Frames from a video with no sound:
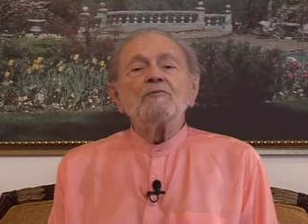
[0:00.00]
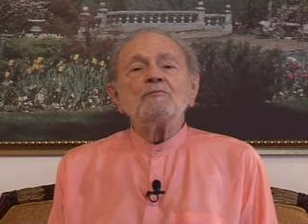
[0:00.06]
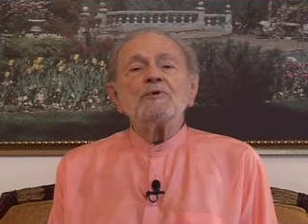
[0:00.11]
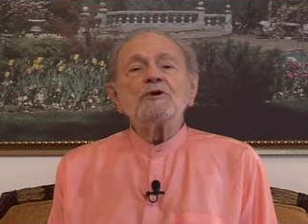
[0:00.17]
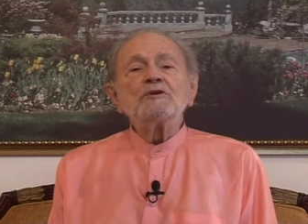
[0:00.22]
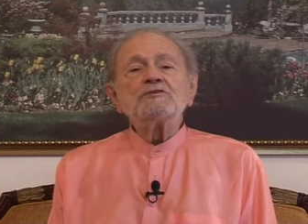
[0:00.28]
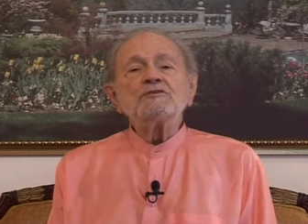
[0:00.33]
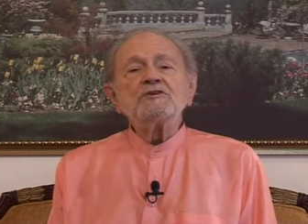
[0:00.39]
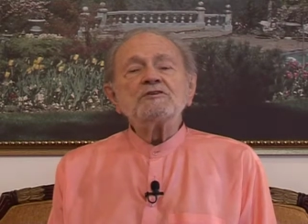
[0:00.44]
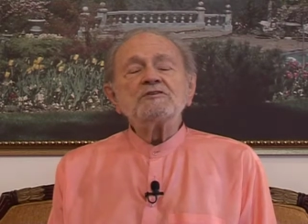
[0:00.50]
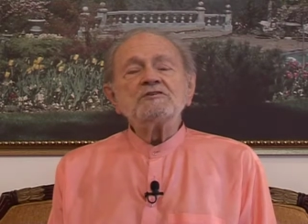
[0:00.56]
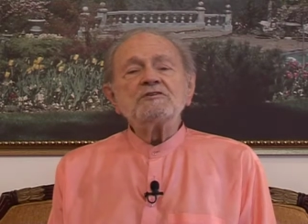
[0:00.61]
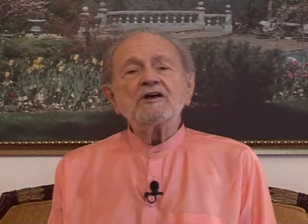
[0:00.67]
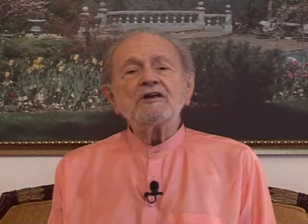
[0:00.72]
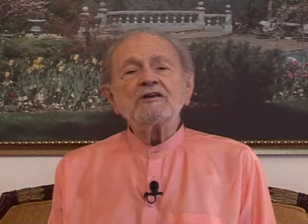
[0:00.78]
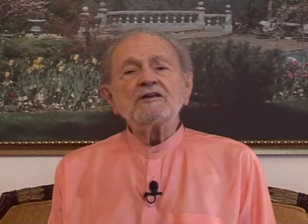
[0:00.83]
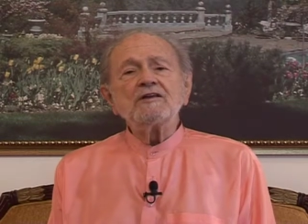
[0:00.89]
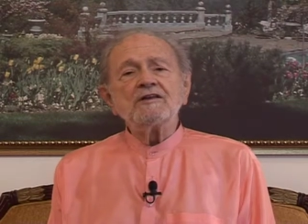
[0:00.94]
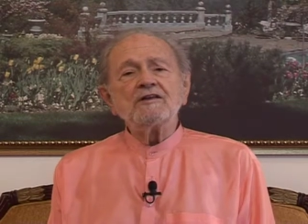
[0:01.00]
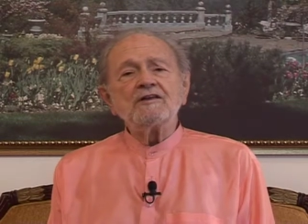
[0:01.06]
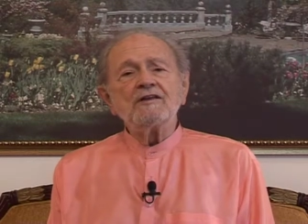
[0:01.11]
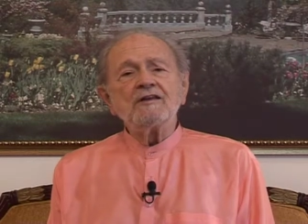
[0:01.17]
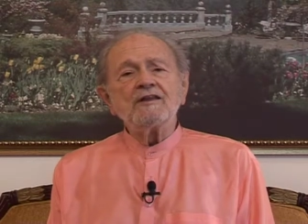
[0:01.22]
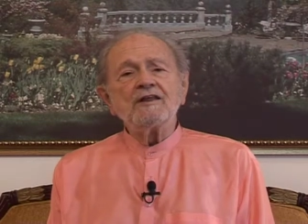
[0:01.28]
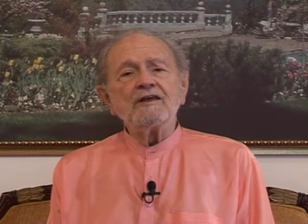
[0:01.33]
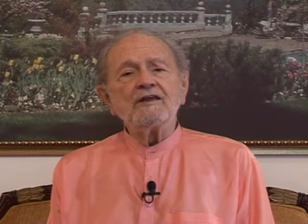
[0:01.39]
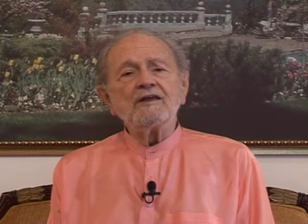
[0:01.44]
But she studied
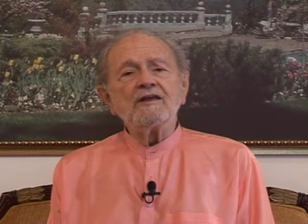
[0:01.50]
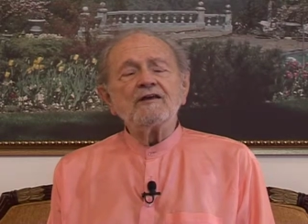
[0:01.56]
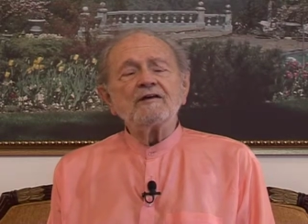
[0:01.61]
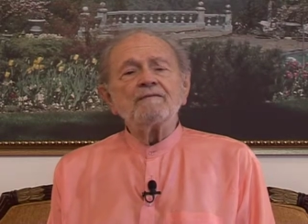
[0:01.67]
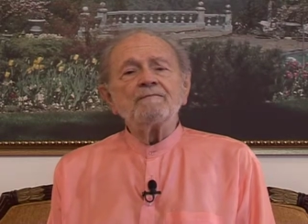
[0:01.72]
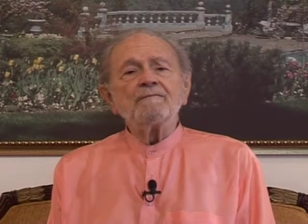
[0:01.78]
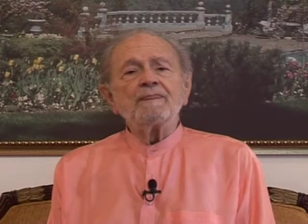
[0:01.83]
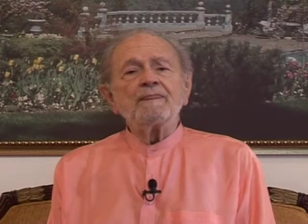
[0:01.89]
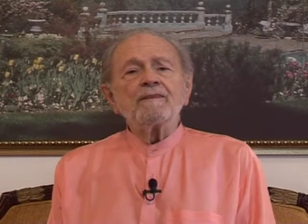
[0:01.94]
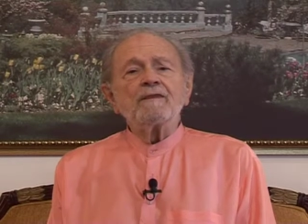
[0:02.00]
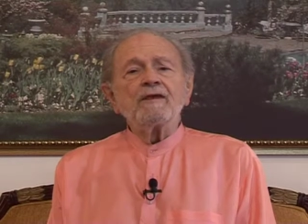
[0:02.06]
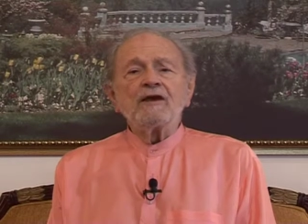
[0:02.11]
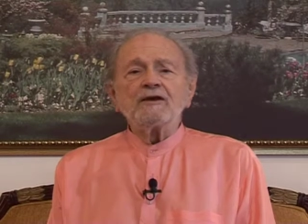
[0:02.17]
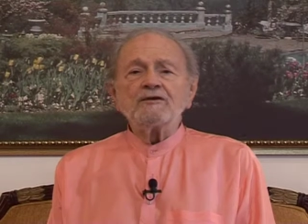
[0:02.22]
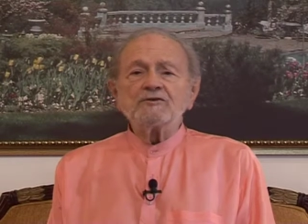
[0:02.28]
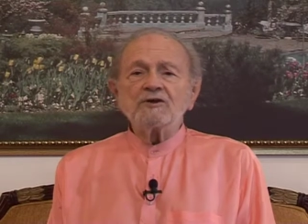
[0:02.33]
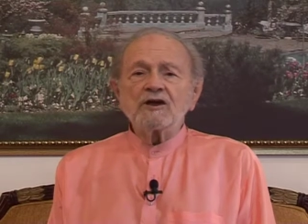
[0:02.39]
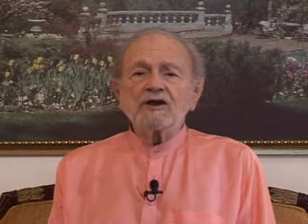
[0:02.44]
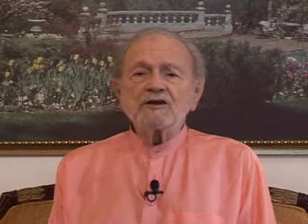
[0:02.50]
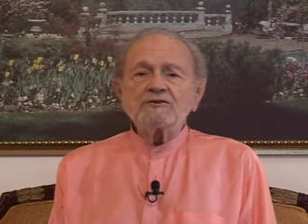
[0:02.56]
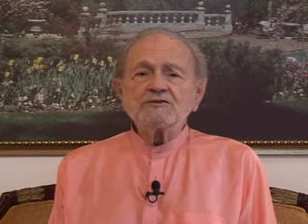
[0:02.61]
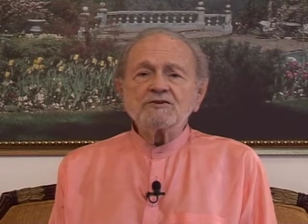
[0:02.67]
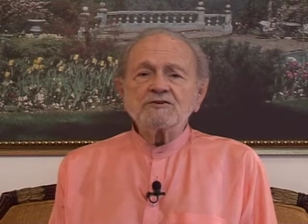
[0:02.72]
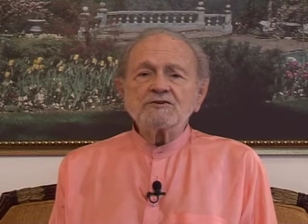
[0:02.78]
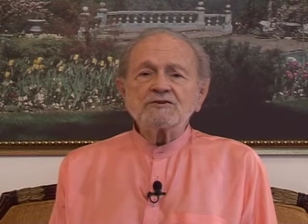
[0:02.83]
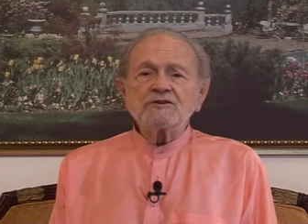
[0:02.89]
the educational